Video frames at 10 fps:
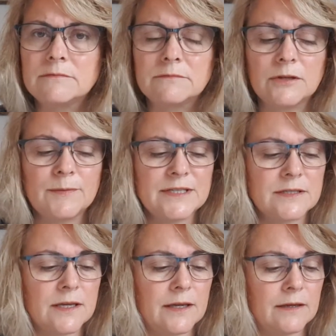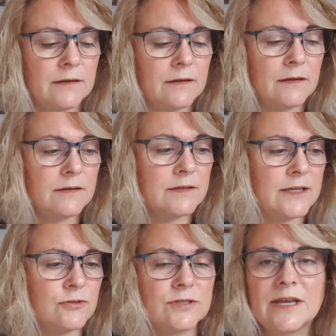What am I saying?
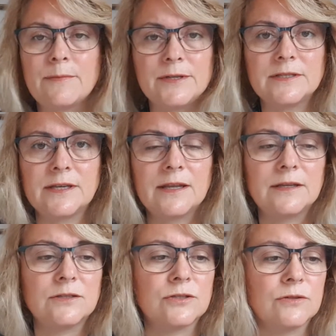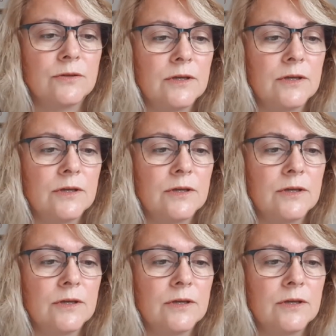Dangerous habit to get into.